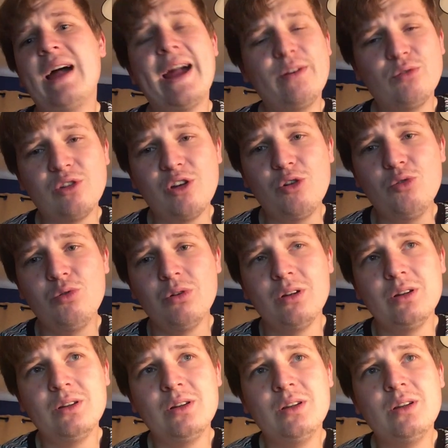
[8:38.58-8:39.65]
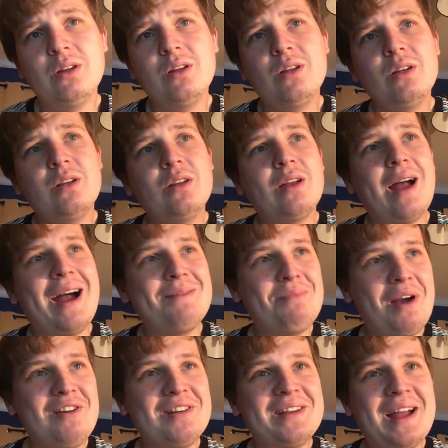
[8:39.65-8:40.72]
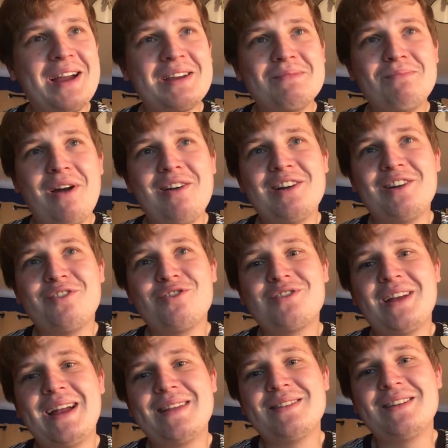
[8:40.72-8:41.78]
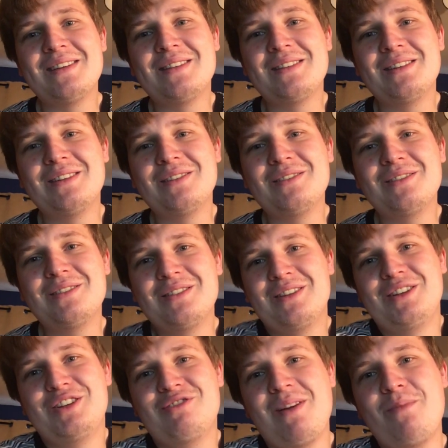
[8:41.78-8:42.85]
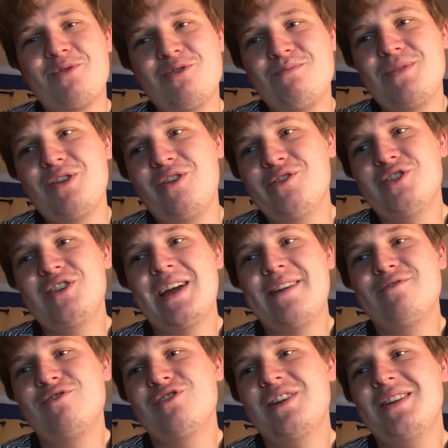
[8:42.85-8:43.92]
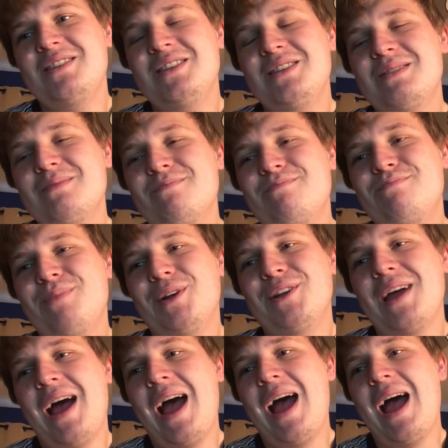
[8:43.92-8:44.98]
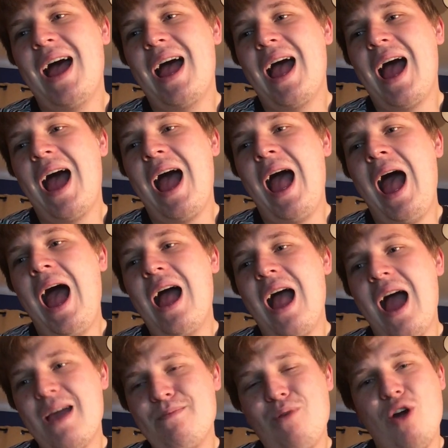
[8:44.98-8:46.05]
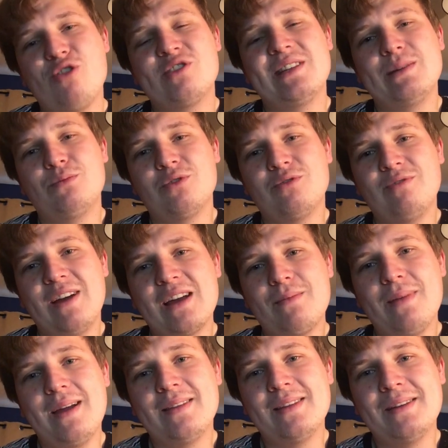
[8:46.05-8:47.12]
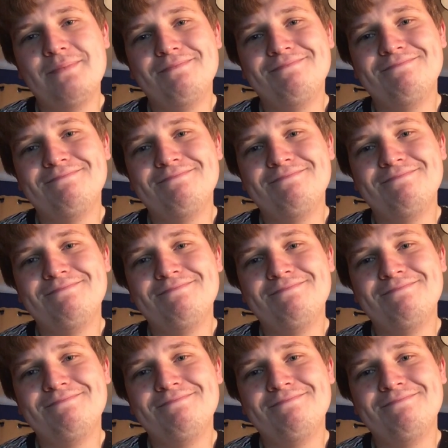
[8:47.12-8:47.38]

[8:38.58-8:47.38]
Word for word: I don't know. I can barely understand the description beyond the general gist, but I personally wouldn't recommend it.